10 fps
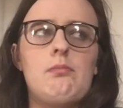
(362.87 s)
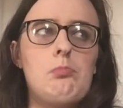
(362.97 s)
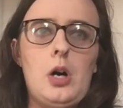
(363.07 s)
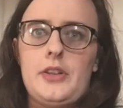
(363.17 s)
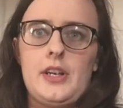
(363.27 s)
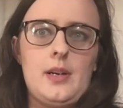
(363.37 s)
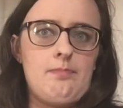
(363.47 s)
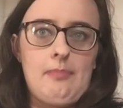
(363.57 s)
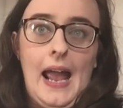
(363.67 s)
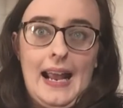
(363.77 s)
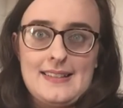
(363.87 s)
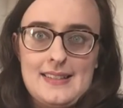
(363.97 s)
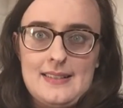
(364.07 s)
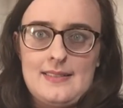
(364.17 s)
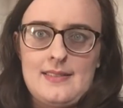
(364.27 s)
other
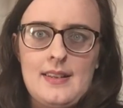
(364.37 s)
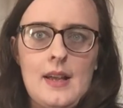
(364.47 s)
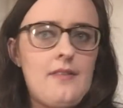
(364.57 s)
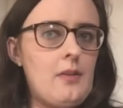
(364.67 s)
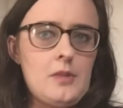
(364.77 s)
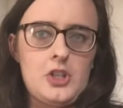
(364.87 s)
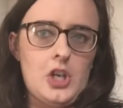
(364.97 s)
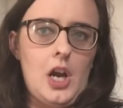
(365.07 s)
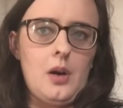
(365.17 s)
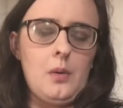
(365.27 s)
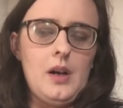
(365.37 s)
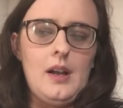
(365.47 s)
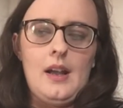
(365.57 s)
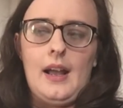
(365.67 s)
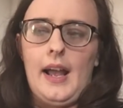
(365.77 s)
actors from the show
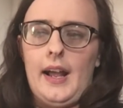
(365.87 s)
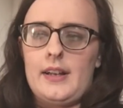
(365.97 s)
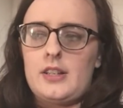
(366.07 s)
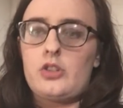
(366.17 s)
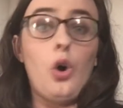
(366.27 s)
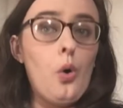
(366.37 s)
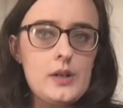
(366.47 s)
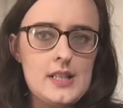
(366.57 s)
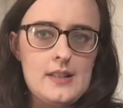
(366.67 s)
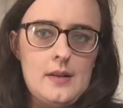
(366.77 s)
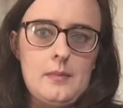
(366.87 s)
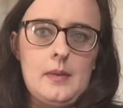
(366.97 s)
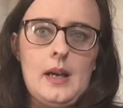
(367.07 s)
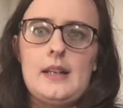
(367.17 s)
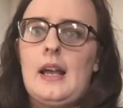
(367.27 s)
and to talk to them
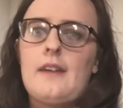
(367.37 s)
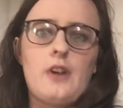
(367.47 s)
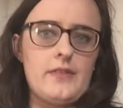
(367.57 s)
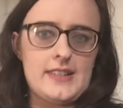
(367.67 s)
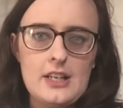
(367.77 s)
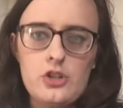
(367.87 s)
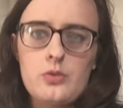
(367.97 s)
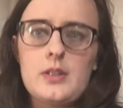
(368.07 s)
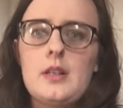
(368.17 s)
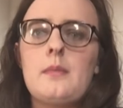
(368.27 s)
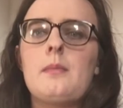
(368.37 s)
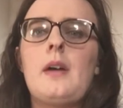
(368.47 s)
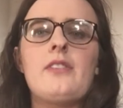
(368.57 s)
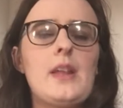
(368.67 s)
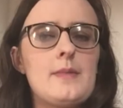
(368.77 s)
and have conversations with them
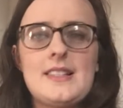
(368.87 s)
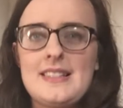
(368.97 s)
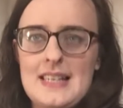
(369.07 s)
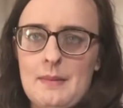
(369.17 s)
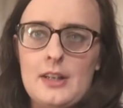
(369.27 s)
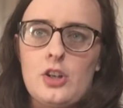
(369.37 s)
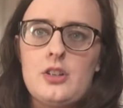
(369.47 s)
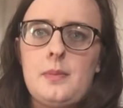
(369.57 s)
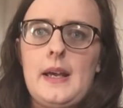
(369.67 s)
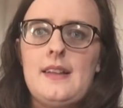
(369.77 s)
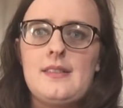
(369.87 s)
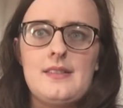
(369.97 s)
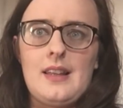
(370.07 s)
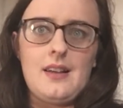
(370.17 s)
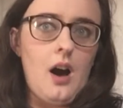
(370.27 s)
and for them to see my cosplays and
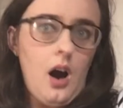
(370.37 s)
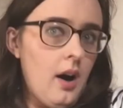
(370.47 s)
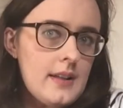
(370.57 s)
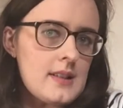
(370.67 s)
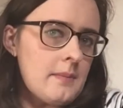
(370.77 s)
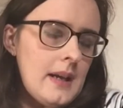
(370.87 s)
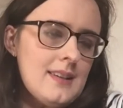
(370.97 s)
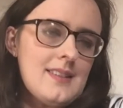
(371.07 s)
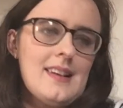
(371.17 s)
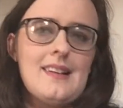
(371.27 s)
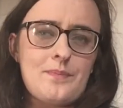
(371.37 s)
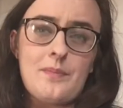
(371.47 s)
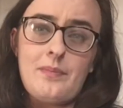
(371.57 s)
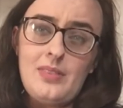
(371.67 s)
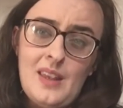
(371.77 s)
think, oh, that's amazing.
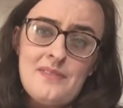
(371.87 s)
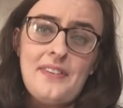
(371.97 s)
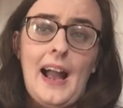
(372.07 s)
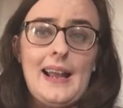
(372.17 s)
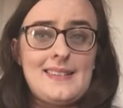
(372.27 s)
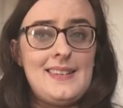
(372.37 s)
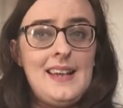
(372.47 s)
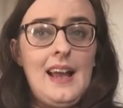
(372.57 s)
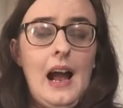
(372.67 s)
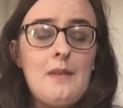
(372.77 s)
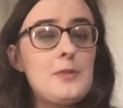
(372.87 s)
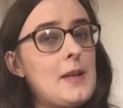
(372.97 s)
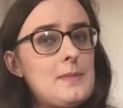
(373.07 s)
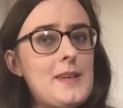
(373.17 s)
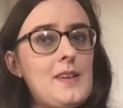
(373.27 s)
In fact, I was
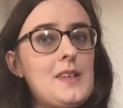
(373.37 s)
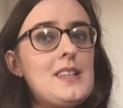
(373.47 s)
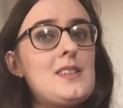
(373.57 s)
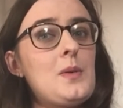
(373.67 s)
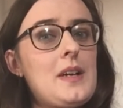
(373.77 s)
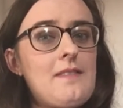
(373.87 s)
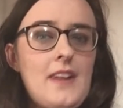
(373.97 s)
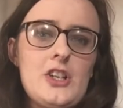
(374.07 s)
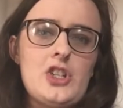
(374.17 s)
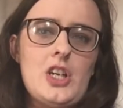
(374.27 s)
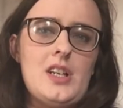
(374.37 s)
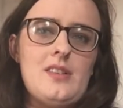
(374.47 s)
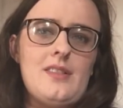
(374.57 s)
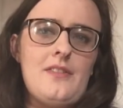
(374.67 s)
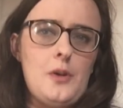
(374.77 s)
meant to be going to a
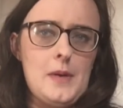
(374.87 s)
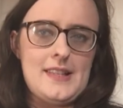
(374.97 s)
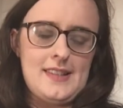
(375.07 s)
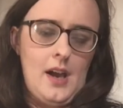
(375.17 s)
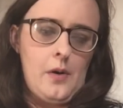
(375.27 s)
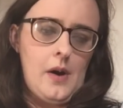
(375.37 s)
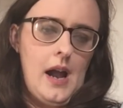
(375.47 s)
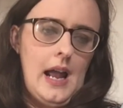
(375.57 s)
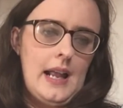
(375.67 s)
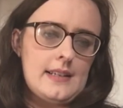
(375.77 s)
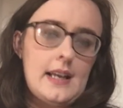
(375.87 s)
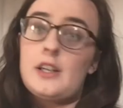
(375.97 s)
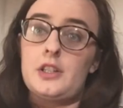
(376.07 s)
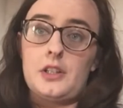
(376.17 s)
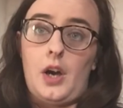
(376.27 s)
convention a few weeks ago and I
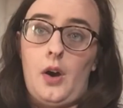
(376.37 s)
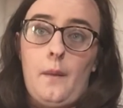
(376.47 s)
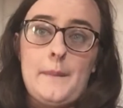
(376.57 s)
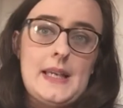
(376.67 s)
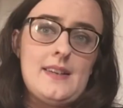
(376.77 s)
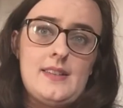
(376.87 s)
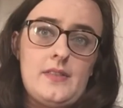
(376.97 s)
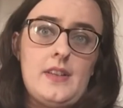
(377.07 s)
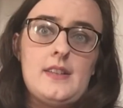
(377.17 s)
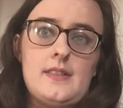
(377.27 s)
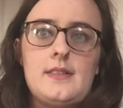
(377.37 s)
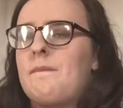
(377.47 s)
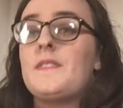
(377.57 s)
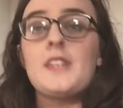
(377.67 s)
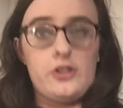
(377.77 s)
couldn't go because of this
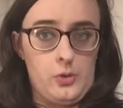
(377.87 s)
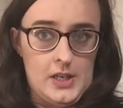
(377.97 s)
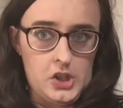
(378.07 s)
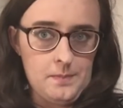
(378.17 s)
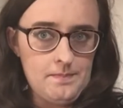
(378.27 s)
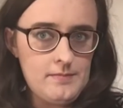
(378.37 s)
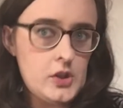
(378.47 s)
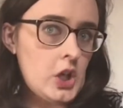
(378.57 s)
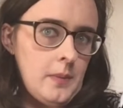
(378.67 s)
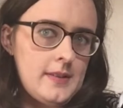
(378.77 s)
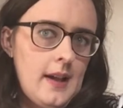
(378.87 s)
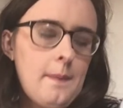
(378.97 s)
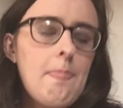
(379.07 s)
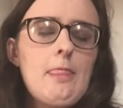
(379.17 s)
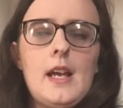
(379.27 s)
situation, shall we say.
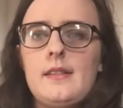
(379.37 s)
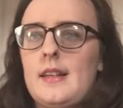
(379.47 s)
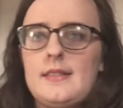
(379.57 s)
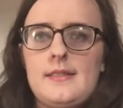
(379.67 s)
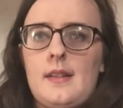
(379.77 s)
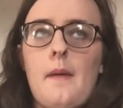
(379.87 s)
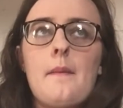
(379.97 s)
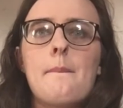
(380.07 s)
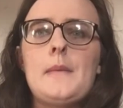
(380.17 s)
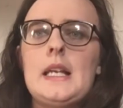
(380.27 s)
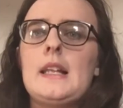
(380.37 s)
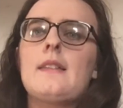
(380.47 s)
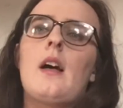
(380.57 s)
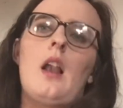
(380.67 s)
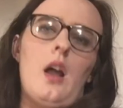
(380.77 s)
This meaning
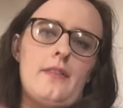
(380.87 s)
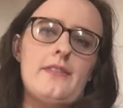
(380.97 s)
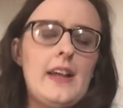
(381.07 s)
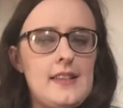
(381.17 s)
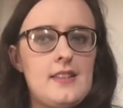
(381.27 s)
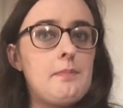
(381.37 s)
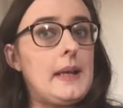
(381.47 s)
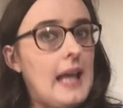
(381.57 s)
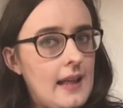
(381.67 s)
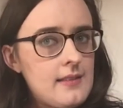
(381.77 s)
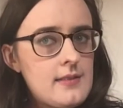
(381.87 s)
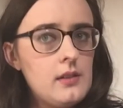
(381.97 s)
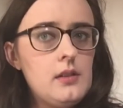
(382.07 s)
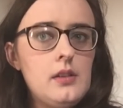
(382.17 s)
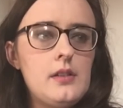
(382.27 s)
that a lot of events have been
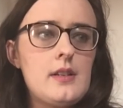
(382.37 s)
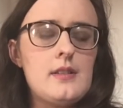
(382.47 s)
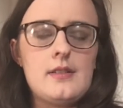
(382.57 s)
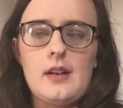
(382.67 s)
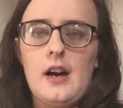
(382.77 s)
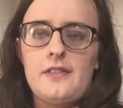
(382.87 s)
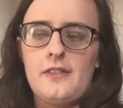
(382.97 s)
cancelled and stuff.